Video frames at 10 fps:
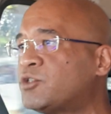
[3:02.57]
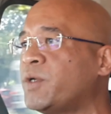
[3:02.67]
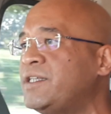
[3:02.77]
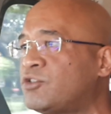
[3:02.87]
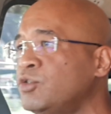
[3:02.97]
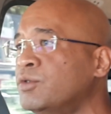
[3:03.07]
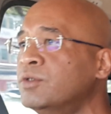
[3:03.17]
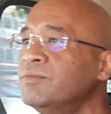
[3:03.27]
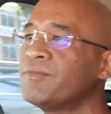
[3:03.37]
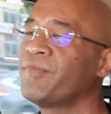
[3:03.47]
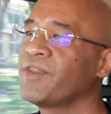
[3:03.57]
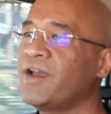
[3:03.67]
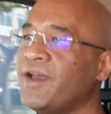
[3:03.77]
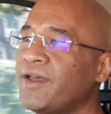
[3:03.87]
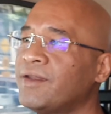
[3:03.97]
twenty-two
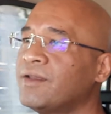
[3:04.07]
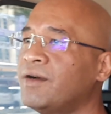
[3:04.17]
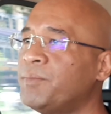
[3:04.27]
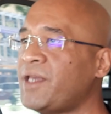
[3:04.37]
and uh,